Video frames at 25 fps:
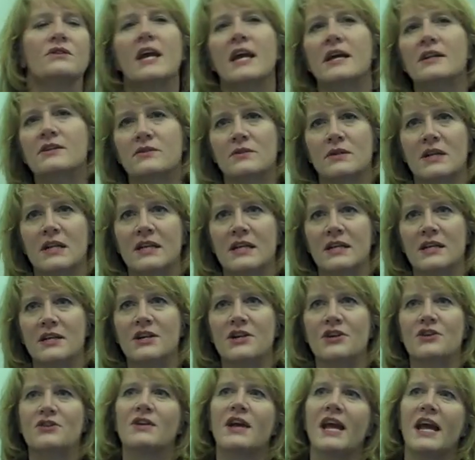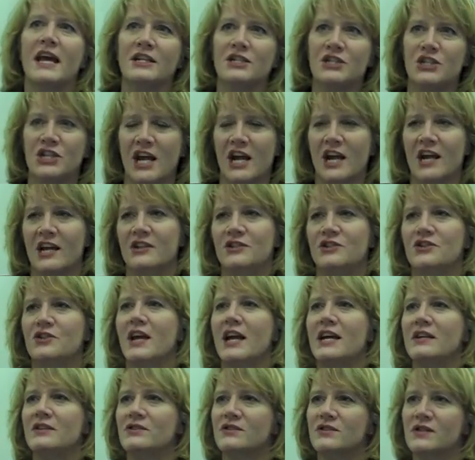can't do anything here, you can't change, you
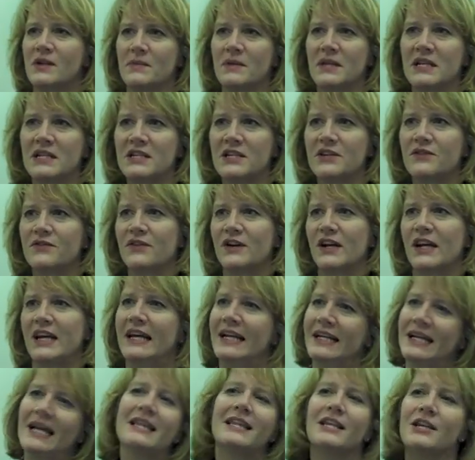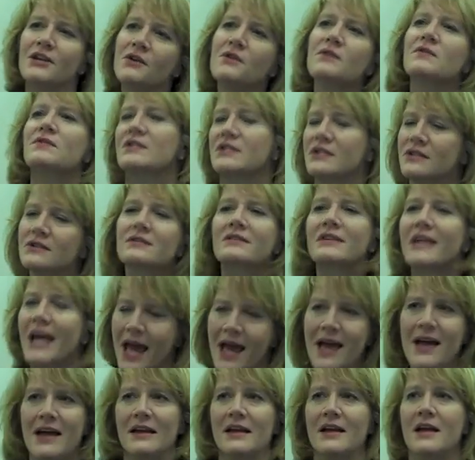can't do something different, and I think you still
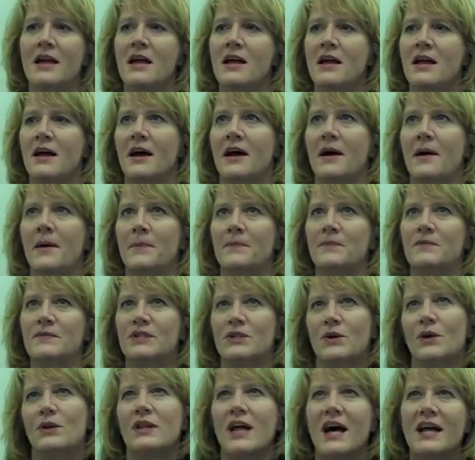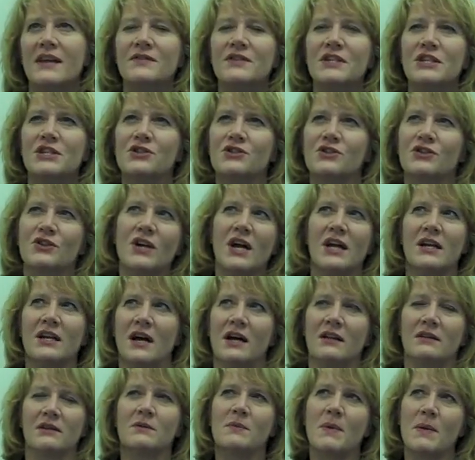can. So a lot of teachers are kind of
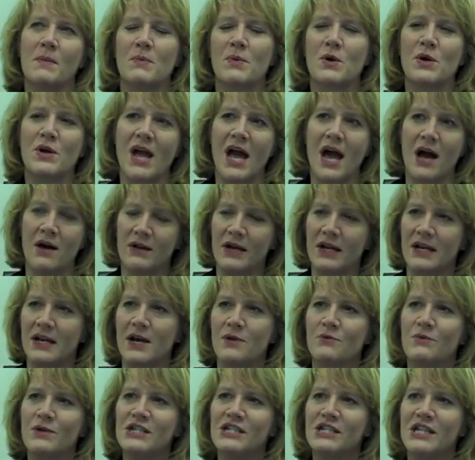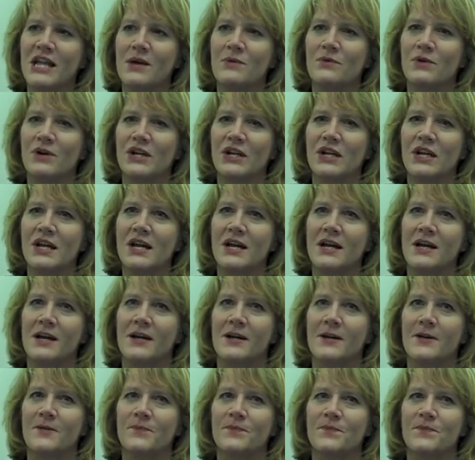a little bit burnt out, and I wish they would,
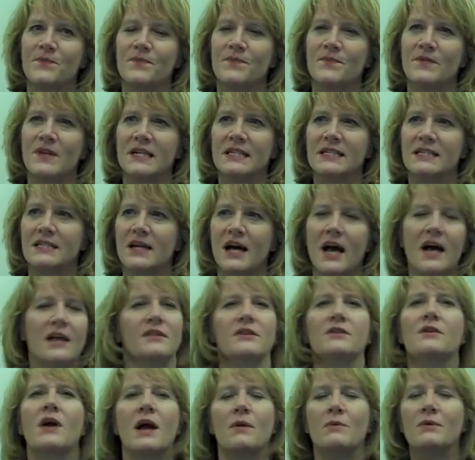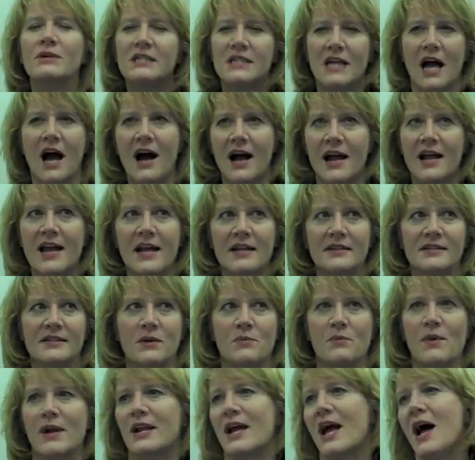I wish I had
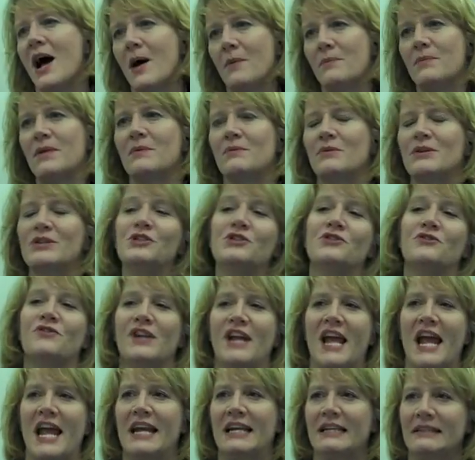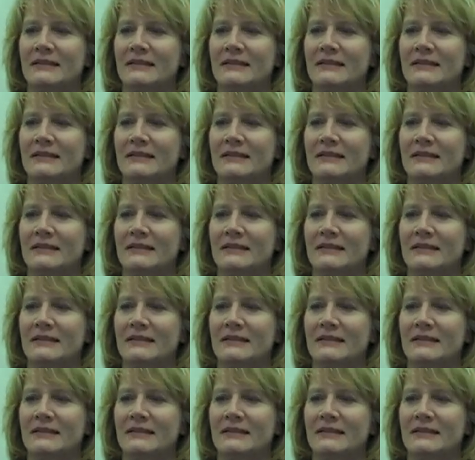some way to help them rejuvenate.